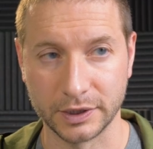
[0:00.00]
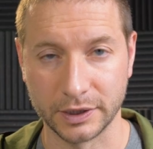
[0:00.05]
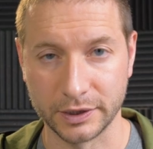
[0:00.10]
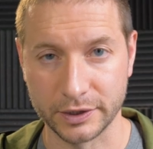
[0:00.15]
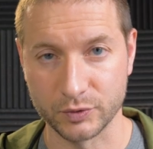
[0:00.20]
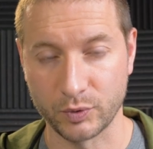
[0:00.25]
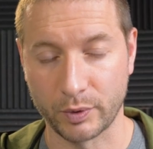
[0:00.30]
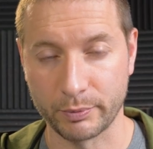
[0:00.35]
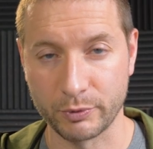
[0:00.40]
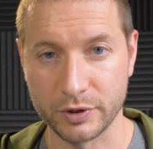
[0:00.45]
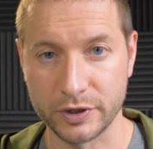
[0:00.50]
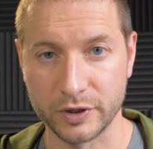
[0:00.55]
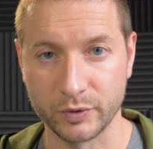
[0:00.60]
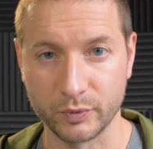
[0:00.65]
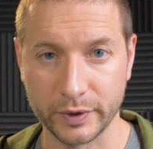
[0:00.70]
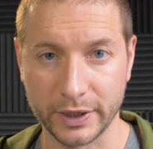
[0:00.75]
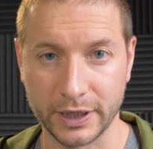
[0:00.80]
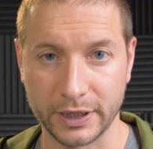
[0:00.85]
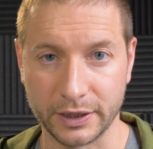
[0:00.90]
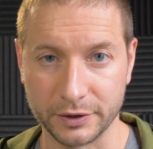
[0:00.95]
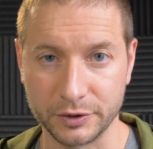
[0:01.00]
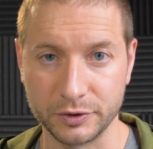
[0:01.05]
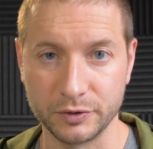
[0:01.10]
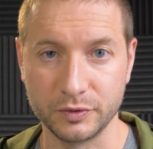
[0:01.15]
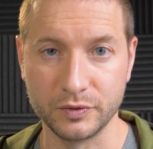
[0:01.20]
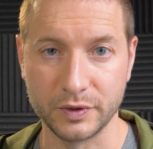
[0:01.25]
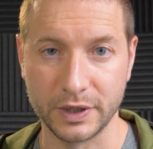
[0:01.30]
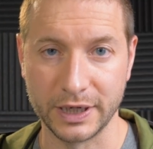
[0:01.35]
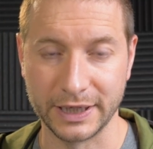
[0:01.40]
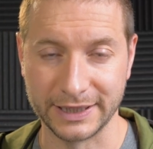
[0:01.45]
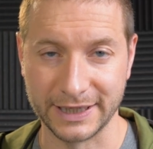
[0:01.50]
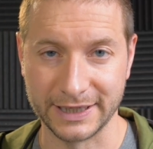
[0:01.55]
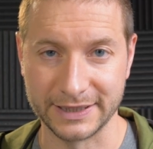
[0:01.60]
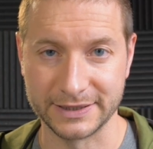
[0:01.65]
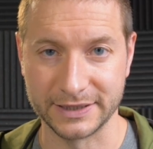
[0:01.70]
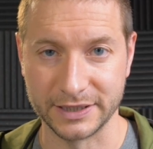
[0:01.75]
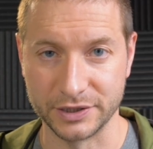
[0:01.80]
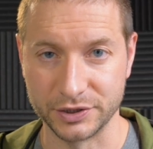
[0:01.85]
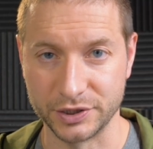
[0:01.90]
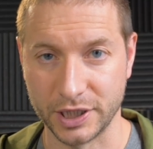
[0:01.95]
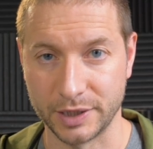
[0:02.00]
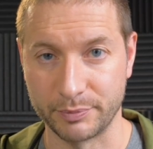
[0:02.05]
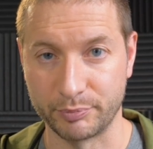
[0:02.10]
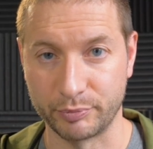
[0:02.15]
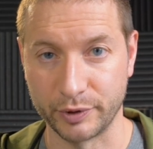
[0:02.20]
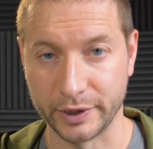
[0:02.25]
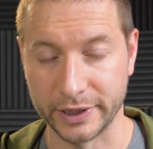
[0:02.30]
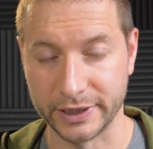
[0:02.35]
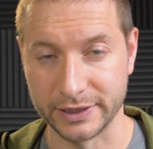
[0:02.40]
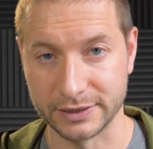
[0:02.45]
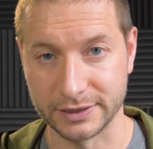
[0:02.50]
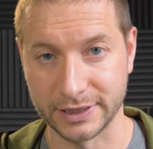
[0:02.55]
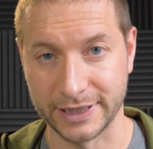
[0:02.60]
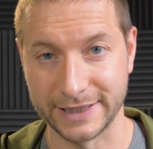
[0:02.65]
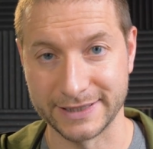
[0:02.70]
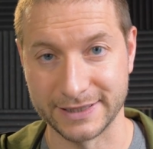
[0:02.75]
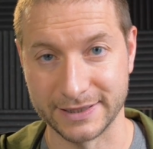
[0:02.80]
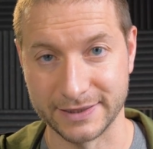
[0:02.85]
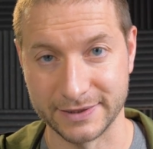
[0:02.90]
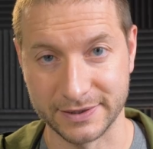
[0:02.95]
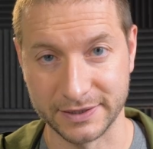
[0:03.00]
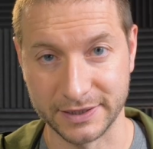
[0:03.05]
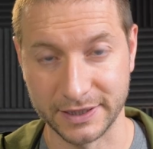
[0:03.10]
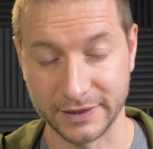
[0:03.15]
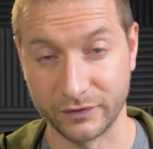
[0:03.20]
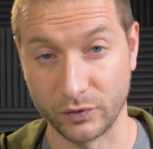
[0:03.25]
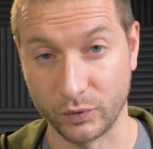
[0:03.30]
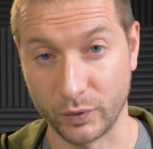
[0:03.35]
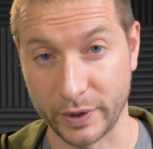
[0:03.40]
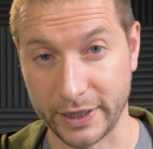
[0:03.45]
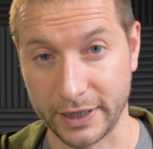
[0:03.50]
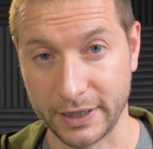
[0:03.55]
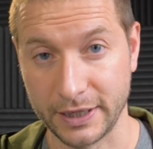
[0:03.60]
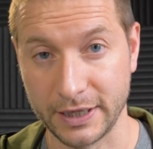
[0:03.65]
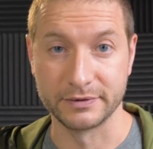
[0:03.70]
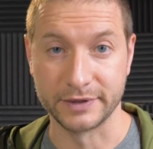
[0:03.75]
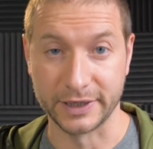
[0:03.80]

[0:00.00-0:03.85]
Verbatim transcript: Now there's one more thing we gotta do, and that's the JetBrains license giveaway.